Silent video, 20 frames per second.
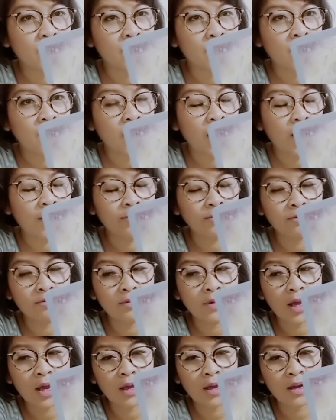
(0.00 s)
how
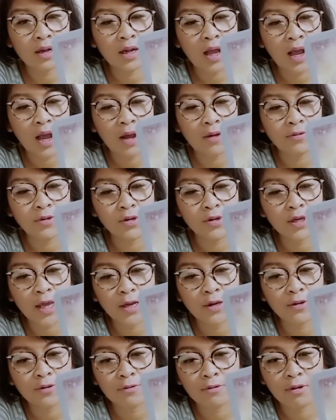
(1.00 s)
you gain your
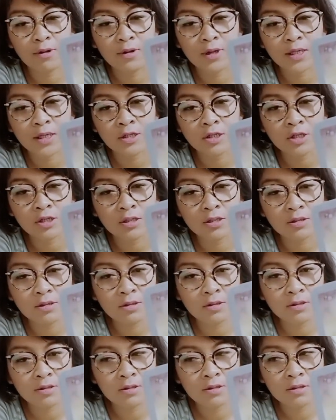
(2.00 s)
knowledge,
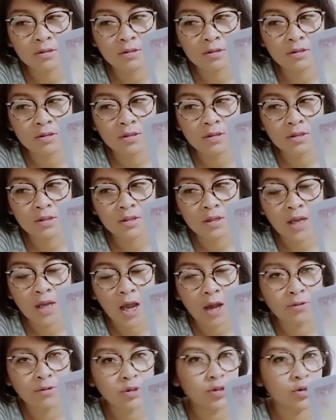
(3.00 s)
how
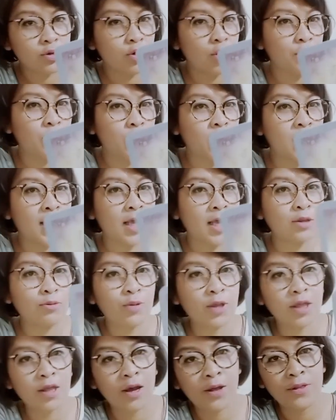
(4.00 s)
to communicate with
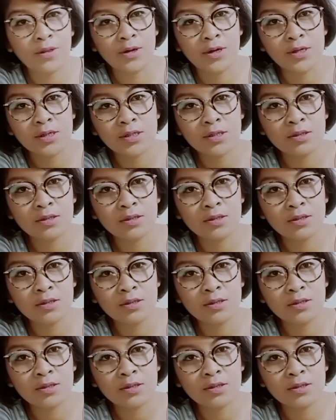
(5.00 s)
others,